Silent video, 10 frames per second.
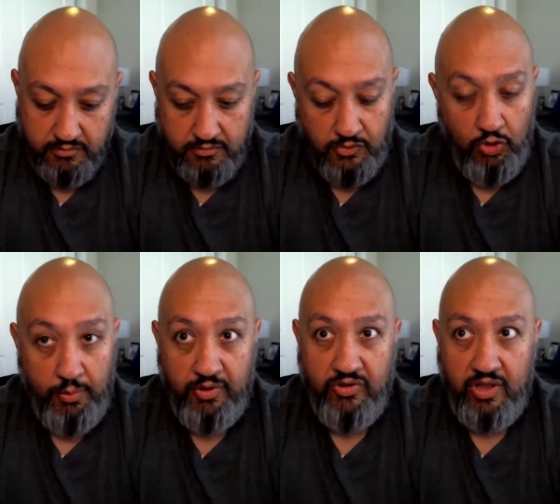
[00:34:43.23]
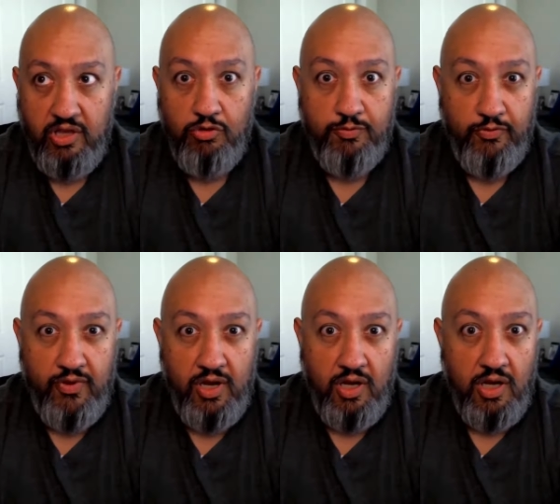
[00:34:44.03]
right, because IT was
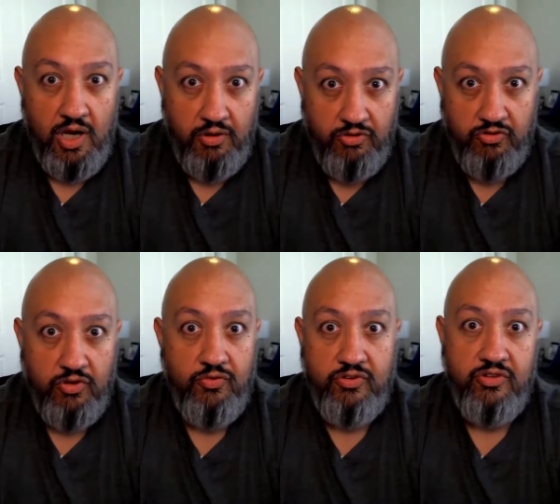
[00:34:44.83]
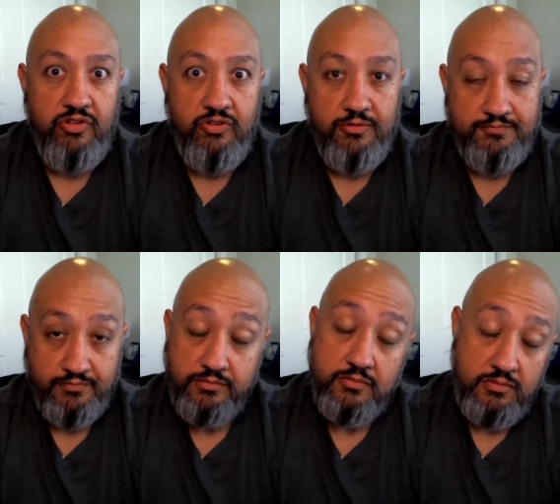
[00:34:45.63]
providing a lot of those services
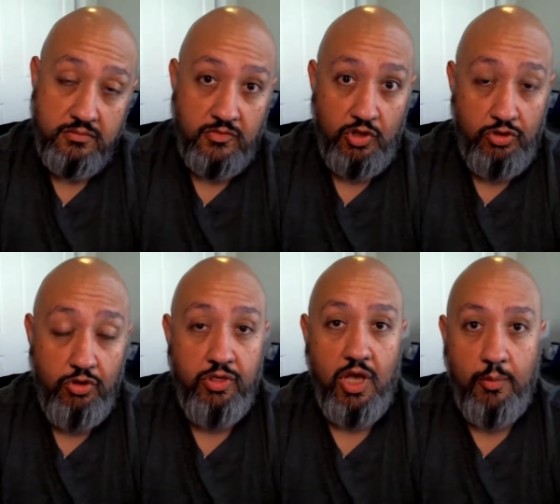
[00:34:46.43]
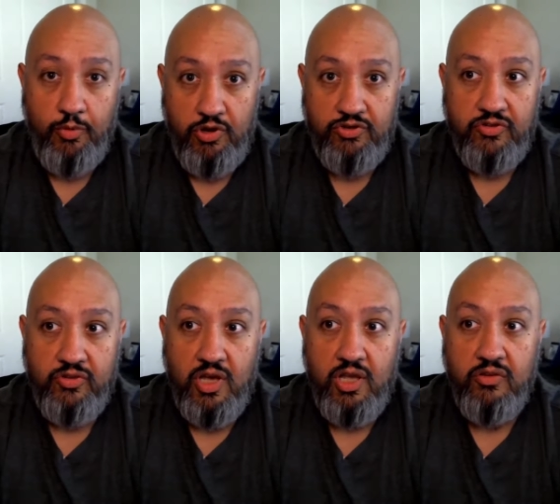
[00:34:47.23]
to the operations
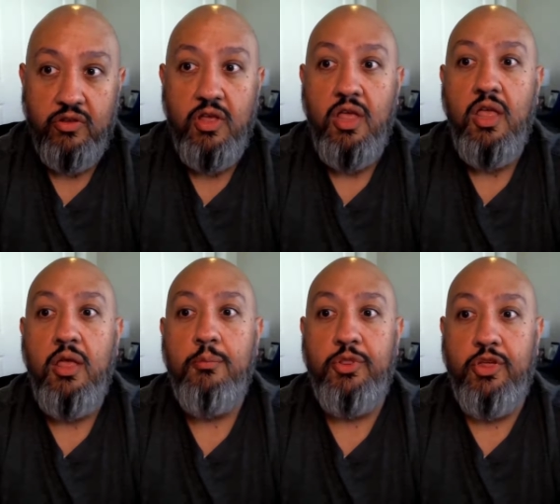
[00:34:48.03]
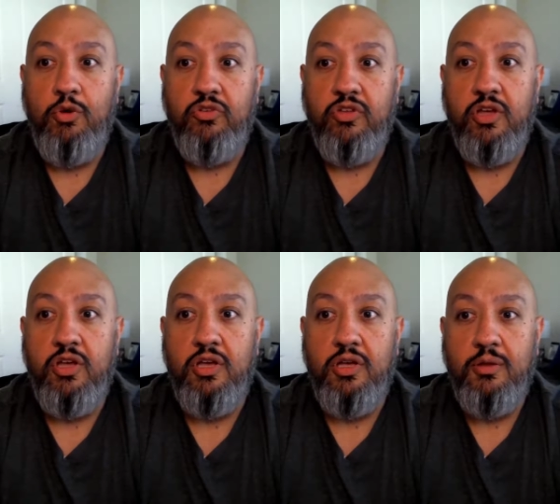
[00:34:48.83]
guys. but there was
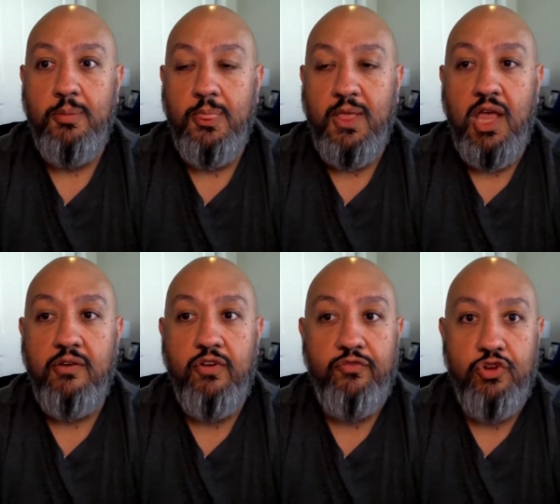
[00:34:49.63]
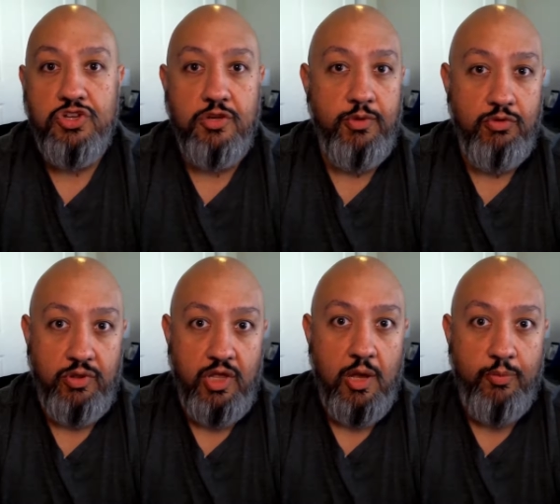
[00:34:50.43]
a kind of a friction
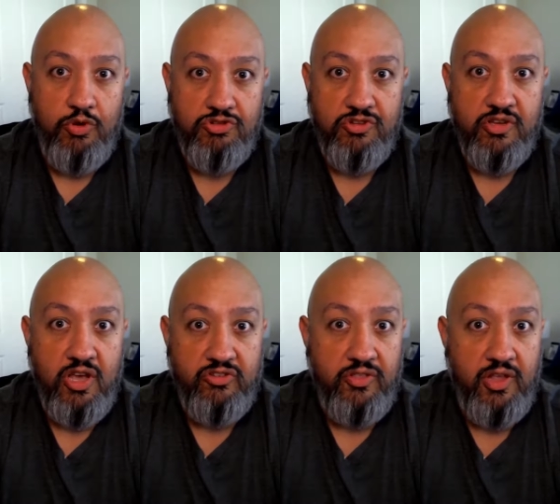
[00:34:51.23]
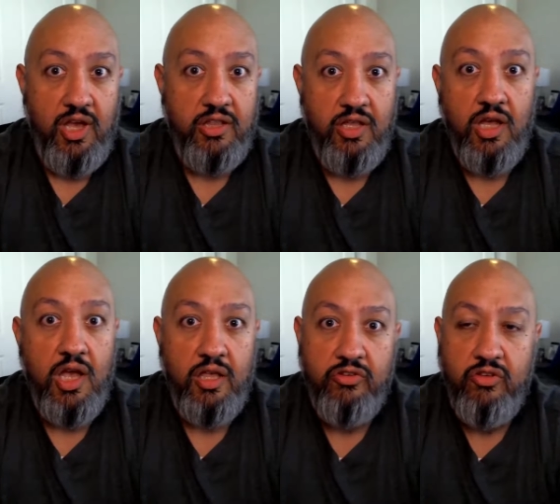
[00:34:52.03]
between the operations guys and the IT
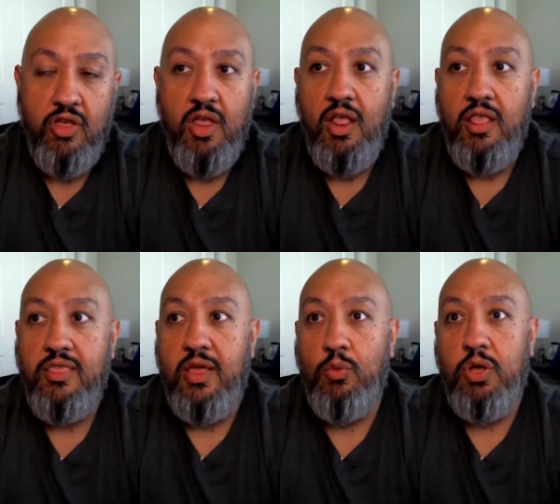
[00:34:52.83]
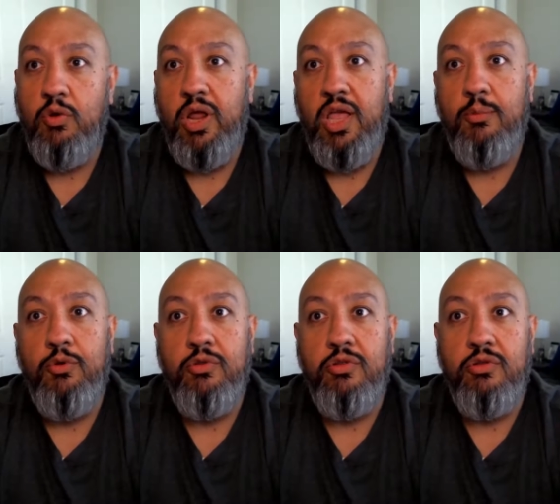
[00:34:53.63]
guys that we were
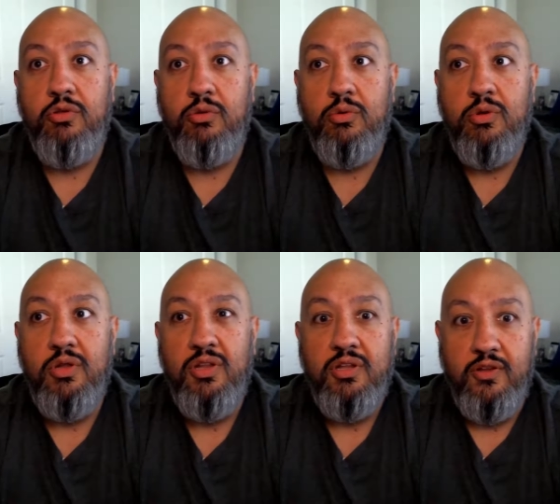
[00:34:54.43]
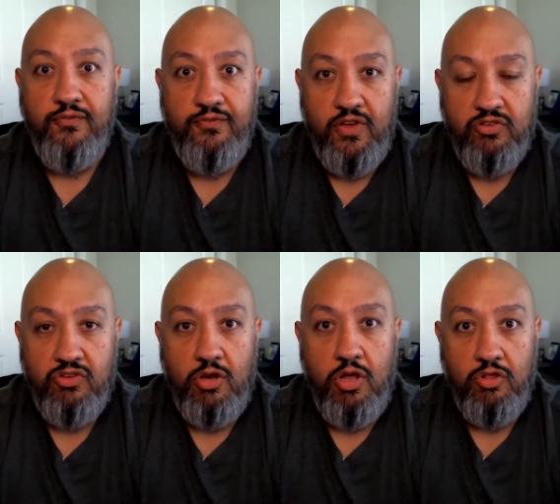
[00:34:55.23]
able to fix
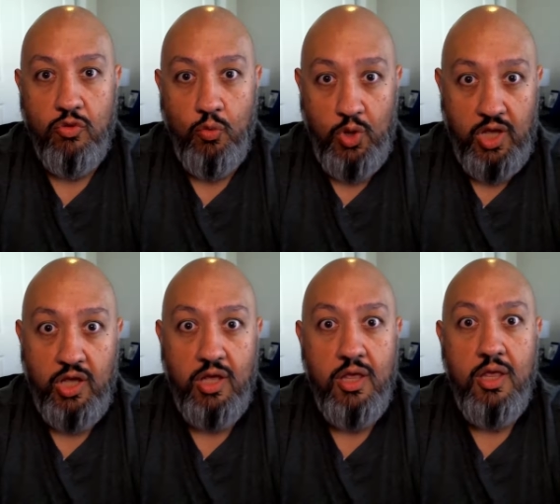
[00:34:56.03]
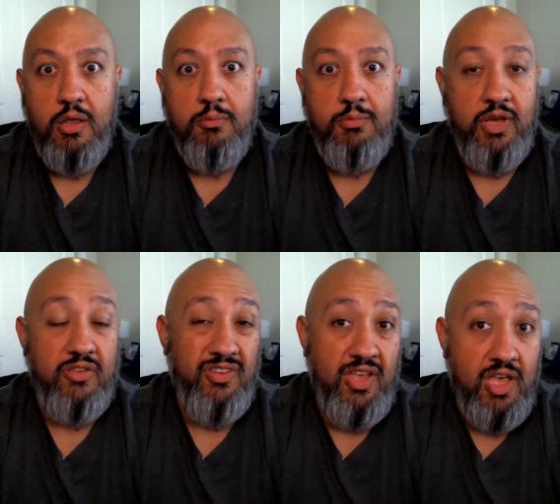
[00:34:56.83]
along the way
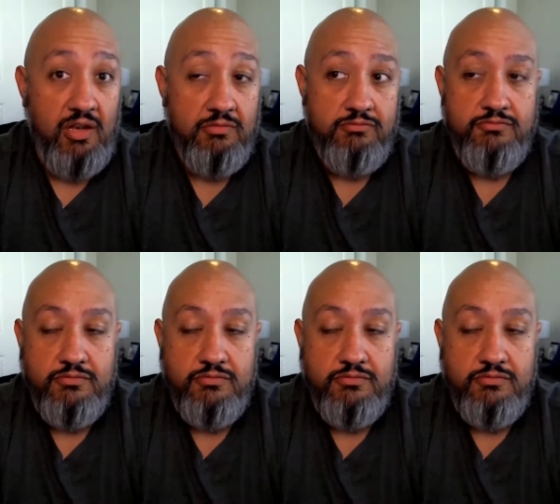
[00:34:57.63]
because again,